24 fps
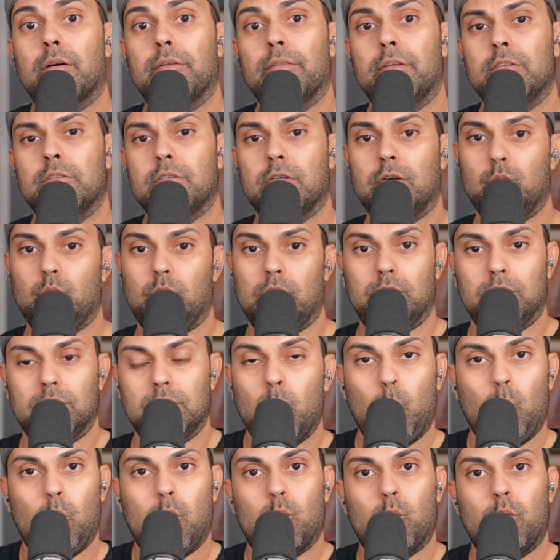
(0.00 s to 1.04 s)
And they said, well,
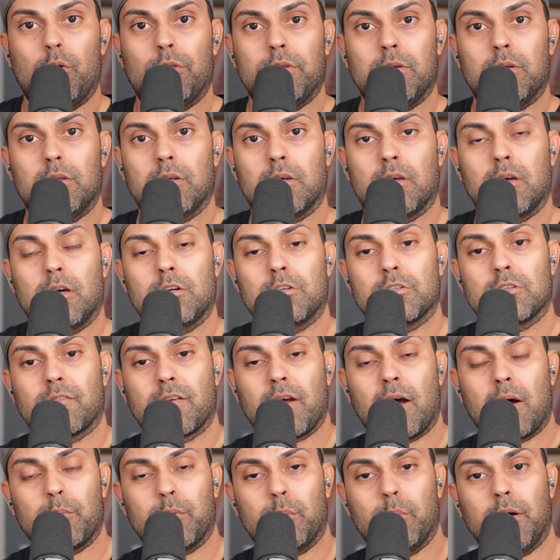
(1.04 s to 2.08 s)
what were the indicators of
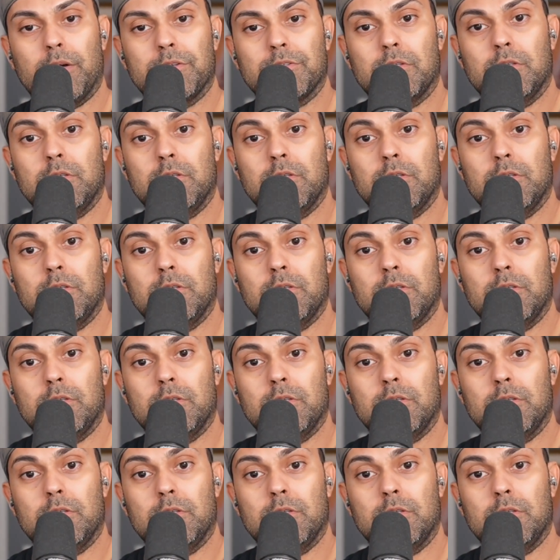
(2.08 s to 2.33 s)
compromise?